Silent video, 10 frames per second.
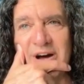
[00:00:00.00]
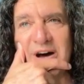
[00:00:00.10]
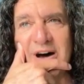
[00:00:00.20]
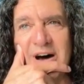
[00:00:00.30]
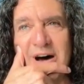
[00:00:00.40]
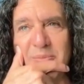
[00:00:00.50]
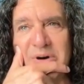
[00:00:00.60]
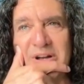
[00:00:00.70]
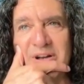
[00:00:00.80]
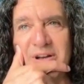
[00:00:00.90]
aha,
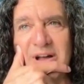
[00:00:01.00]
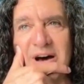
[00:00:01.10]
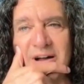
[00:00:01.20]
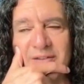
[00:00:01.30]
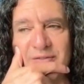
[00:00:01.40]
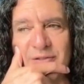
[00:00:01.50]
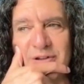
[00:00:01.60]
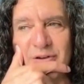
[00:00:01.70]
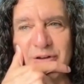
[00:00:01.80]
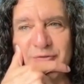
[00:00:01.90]
but not
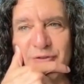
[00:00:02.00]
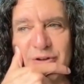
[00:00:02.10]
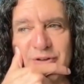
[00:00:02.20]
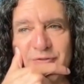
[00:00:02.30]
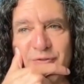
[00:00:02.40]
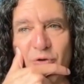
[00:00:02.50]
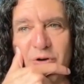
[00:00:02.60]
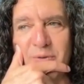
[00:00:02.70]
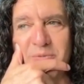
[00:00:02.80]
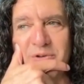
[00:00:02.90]
clearly fully
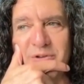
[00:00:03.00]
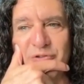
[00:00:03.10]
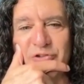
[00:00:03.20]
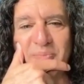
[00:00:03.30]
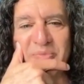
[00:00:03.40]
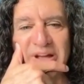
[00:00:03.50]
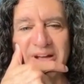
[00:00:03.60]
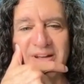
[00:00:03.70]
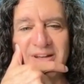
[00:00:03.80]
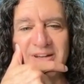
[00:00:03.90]
formed
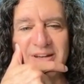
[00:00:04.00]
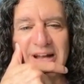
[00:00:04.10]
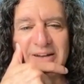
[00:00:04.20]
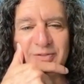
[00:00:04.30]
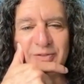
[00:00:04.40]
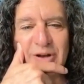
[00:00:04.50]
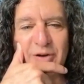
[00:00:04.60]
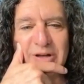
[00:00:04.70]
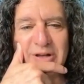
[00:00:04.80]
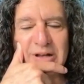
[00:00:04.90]
something. It had, you know,
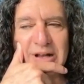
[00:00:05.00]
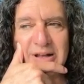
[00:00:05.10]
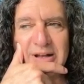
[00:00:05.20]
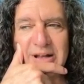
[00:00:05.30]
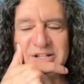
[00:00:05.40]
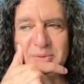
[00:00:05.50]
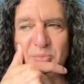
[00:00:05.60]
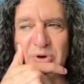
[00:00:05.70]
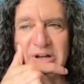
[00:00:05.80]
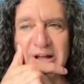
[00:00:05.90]
mm-hmm. it, it, at some
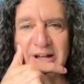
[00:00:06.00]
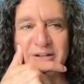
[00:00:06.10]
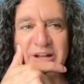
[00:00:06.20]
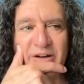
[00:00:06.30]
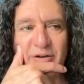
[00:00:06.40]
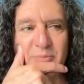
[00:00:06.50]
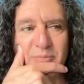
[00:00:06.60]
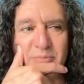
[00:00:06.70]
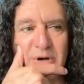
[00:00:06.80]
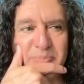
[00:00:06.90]
point had to take
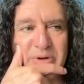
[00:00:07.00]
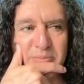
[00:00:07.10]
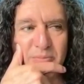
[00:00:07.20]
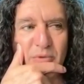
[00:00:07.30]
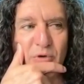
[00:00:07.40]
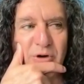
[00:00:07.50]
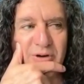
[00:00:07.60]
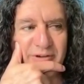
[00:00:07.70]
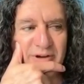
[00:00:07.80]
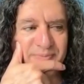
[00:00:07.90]
on a bit more
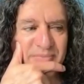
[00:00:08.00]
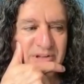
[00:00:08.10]
of a,